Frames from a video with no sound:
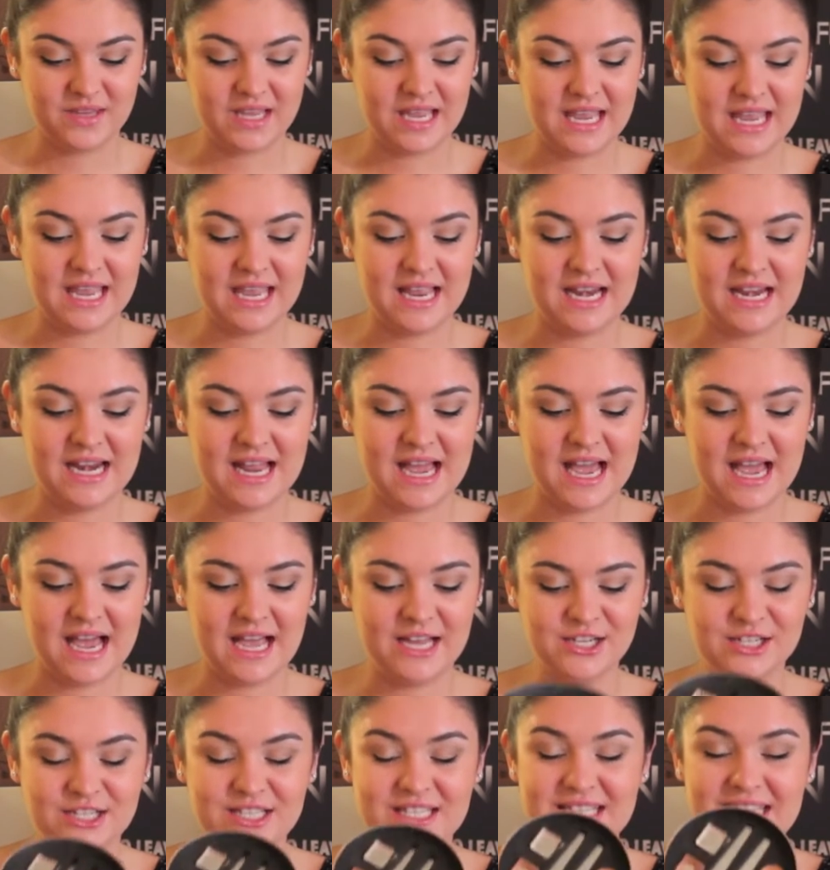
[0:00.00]
And
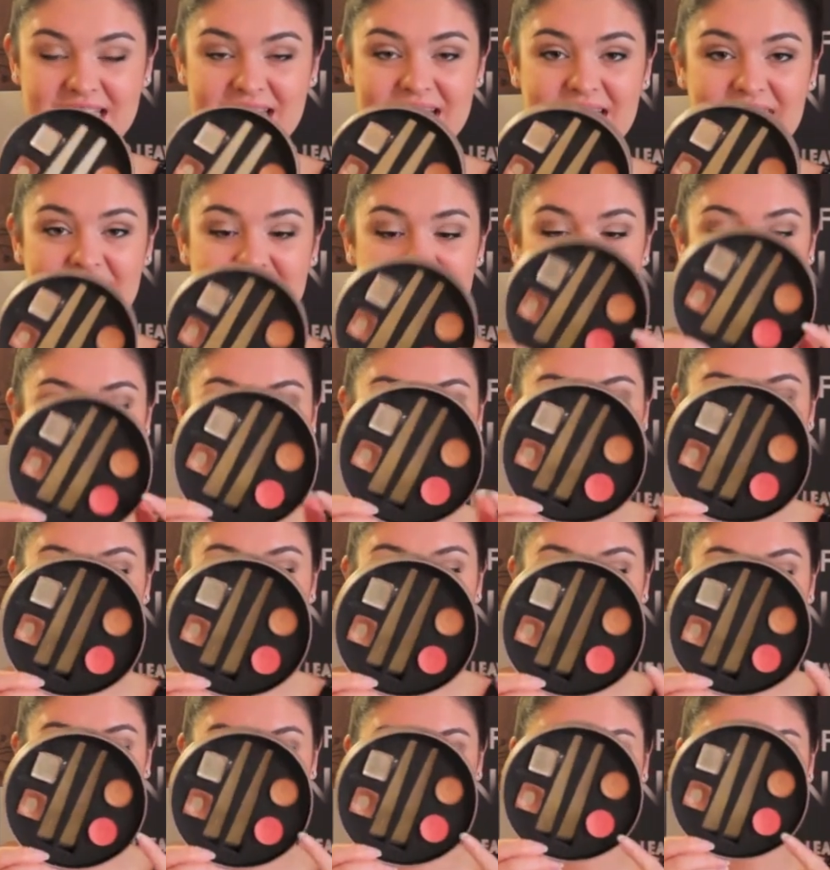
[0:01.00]
I just think that
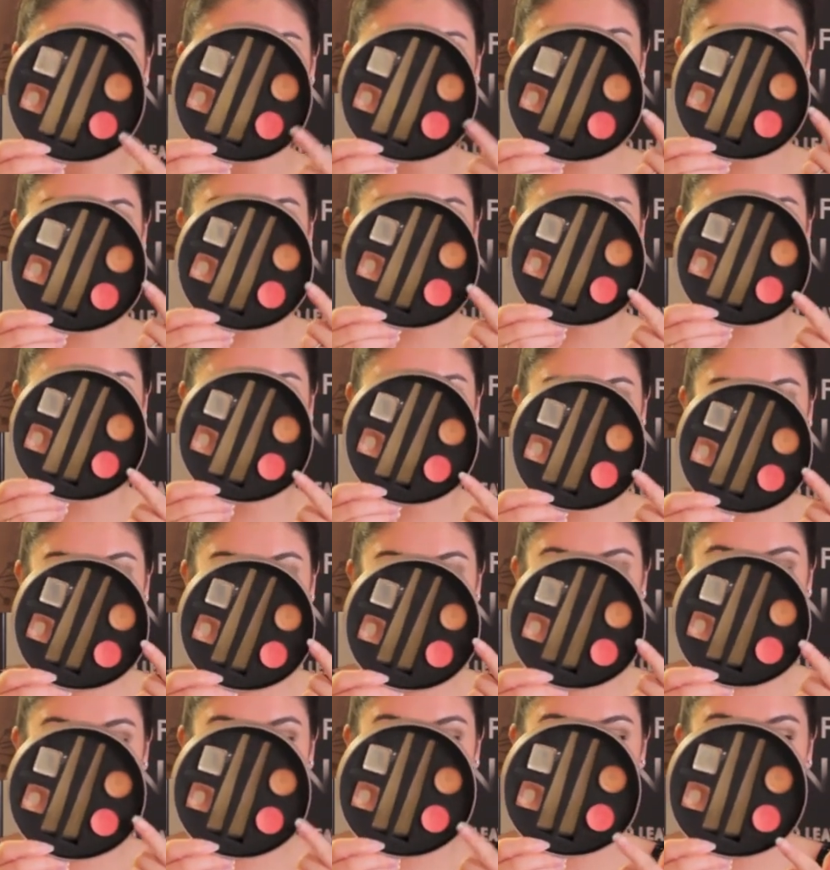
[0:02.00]
these lip
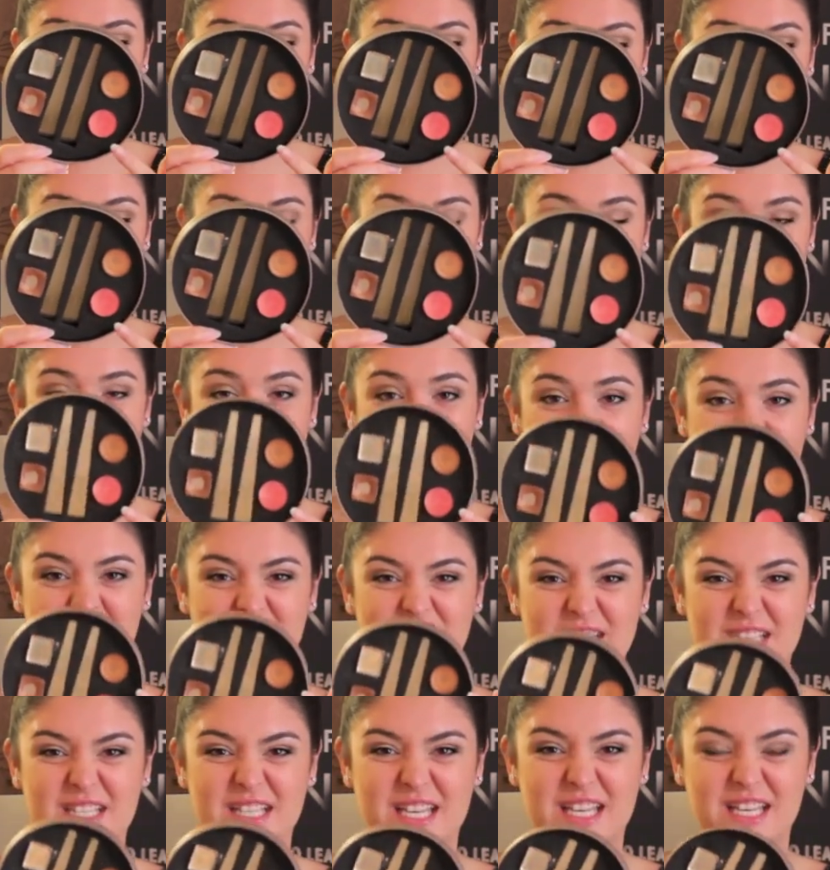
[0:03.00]
glosses, the way that they are,
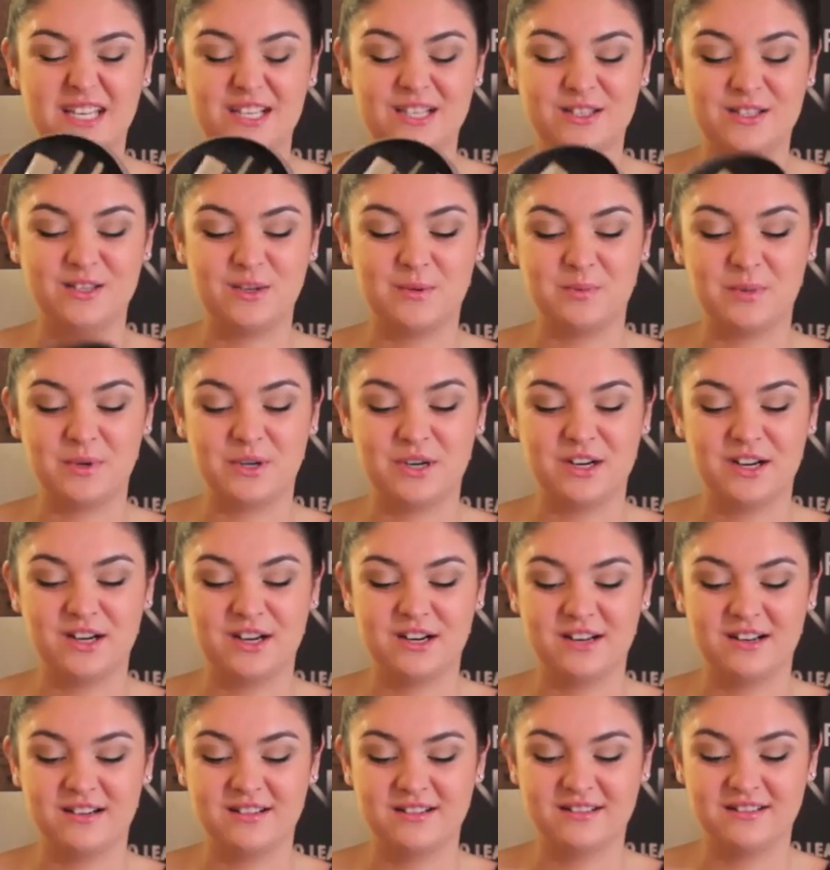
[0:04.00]
it's just like
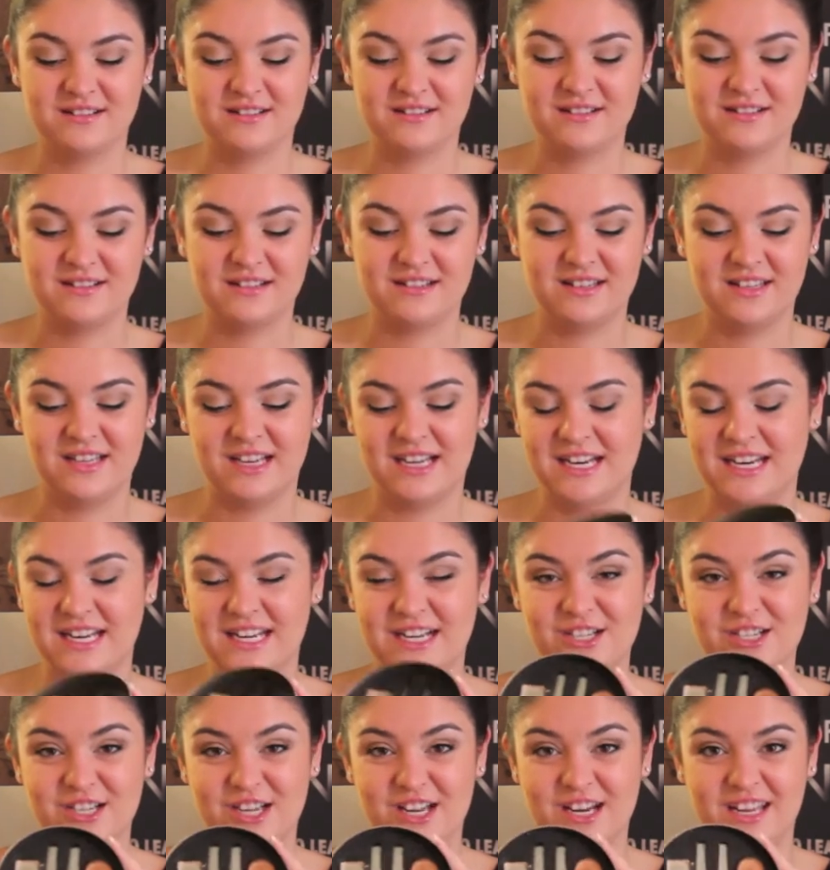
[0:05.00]
super not
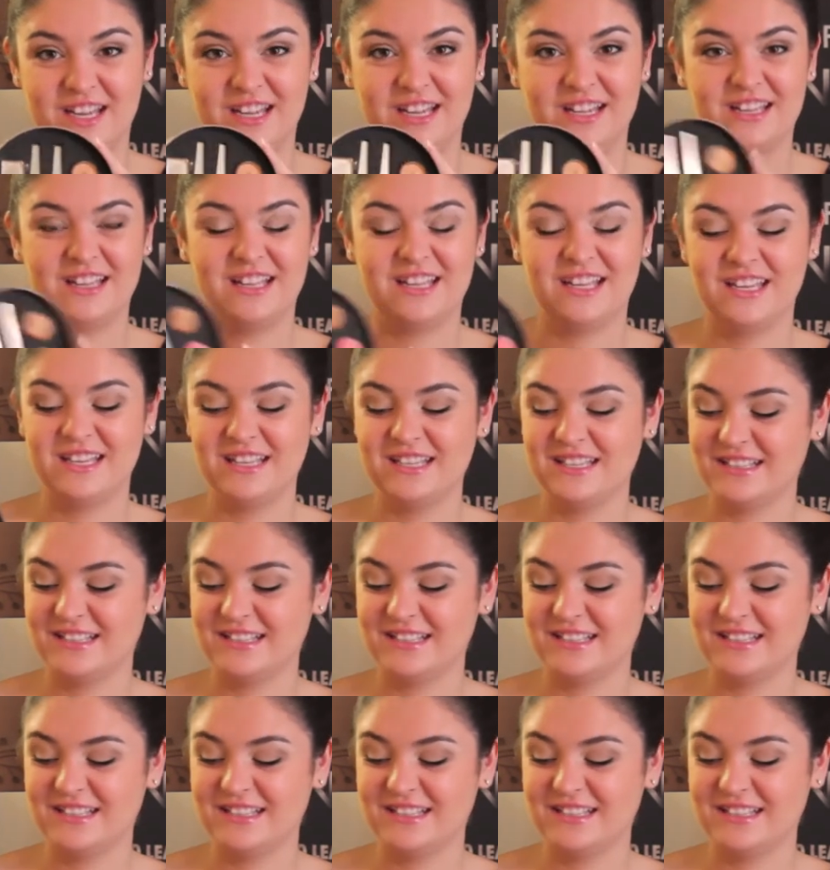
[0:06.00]
hygienic. Like,